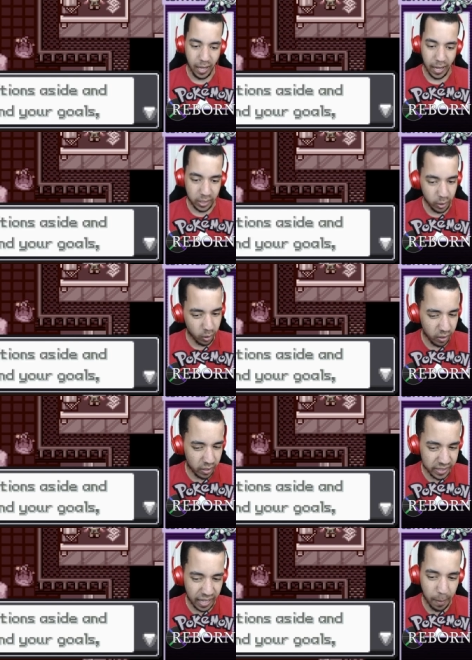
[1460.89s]
Until you learn
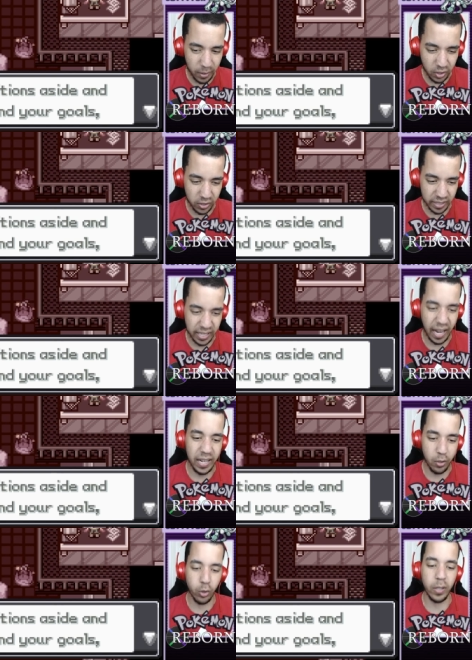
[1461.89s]
to set ambitions
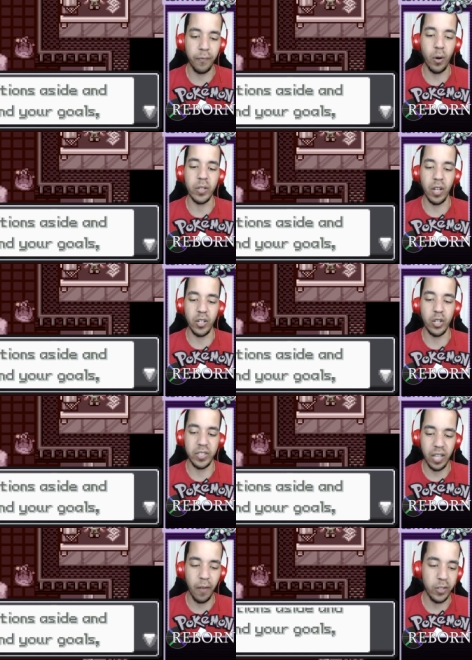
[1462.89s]
aside and truly focus on
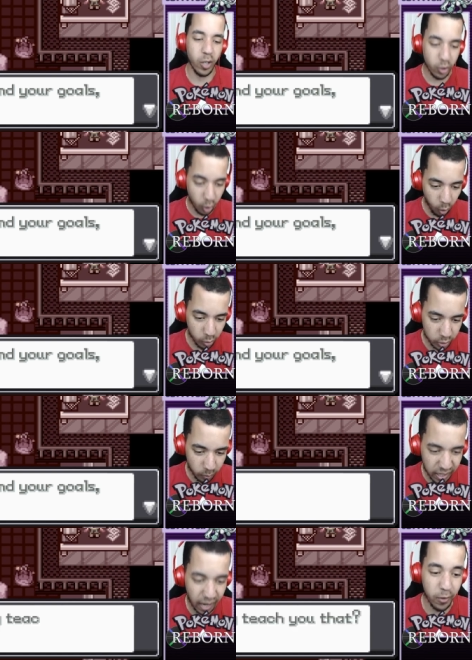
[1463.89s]
yourself and your goals, you
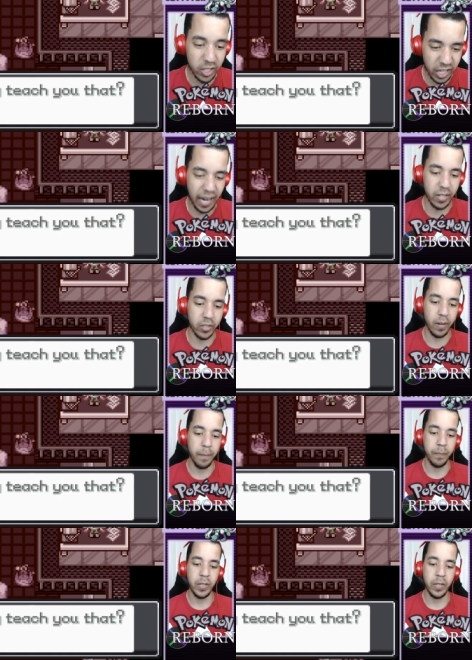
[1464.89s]
will never change.